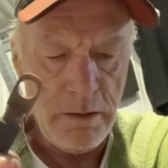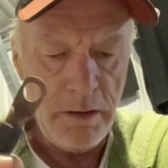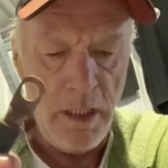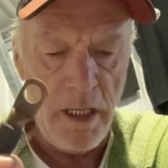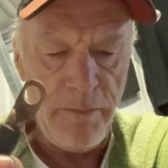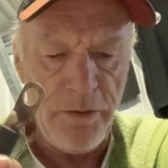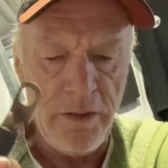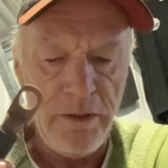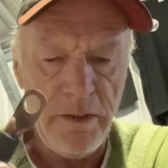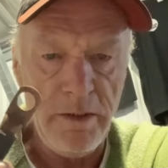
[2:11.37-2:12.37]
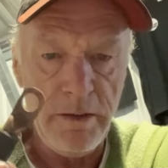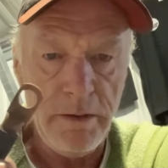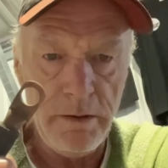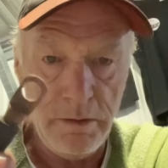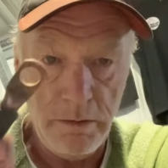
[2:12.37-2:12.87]
copper,
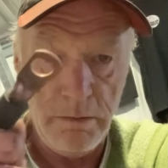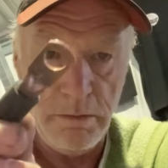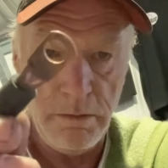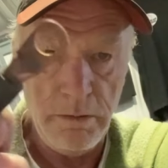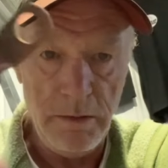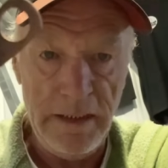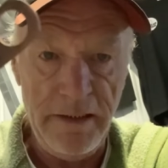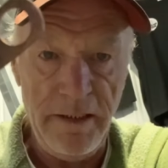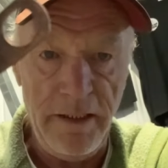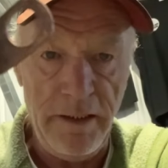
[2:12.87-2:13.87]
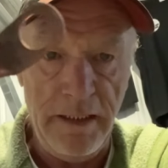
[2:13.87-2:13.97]
like that,